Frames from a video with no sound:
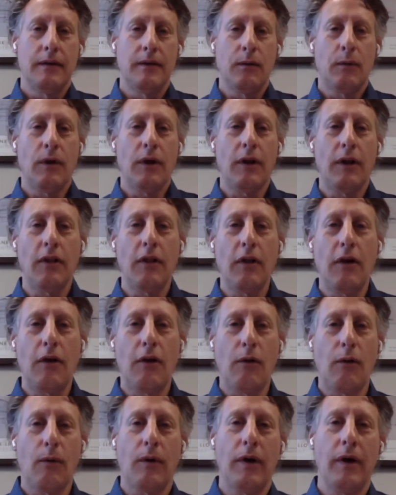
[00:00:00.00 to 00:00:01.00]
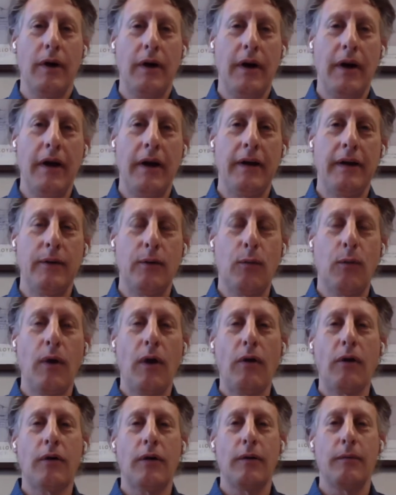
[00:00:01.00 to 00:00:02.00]
Well, hello and
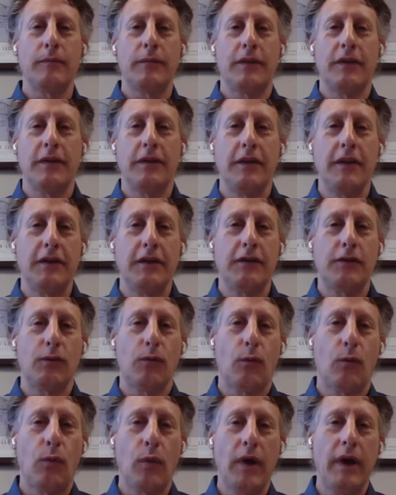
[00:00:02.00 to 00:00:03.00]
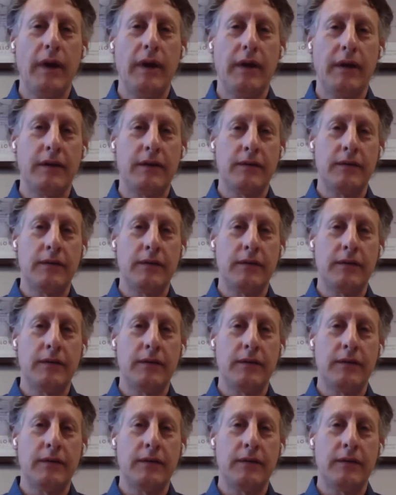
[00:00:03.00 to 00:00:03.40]
welcome to this week's